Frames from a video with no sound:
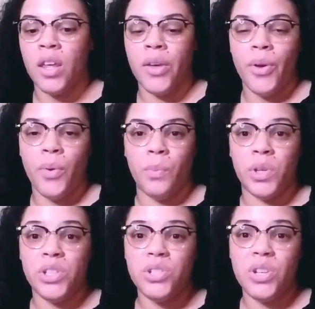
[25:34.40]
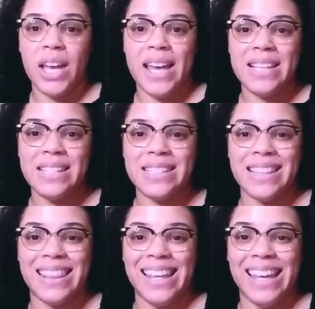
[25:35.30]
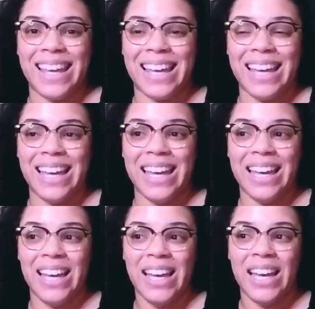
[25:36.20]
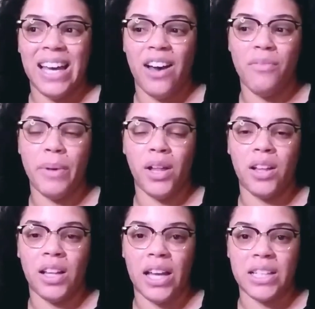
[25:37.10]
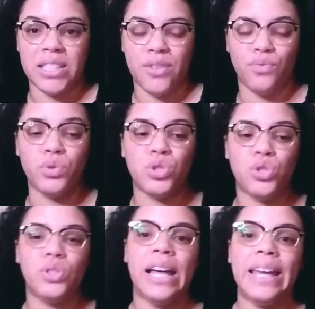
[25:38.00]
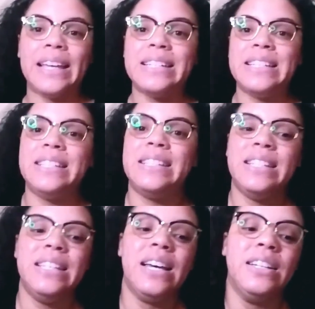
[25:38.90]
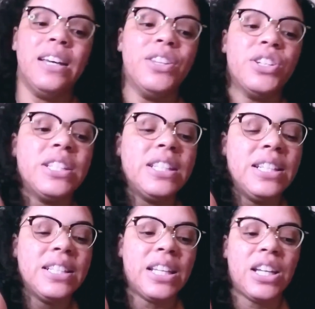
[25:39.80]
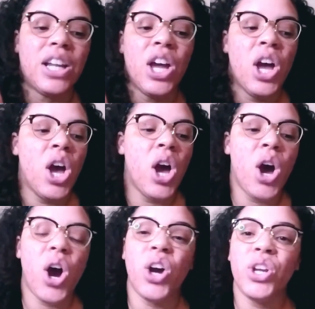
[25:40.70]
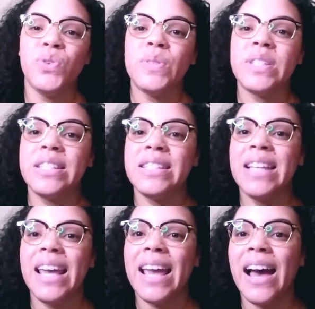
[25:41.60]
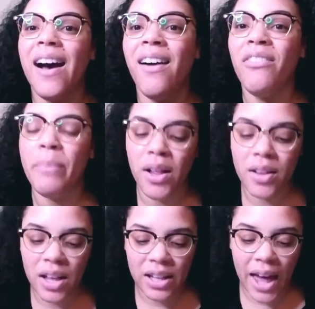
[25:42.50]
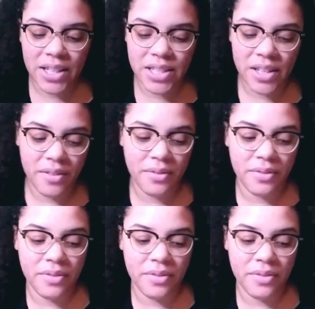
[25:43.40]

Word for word: what did you guys think of belle collective would you like to see another season are you sick of Belle Collective?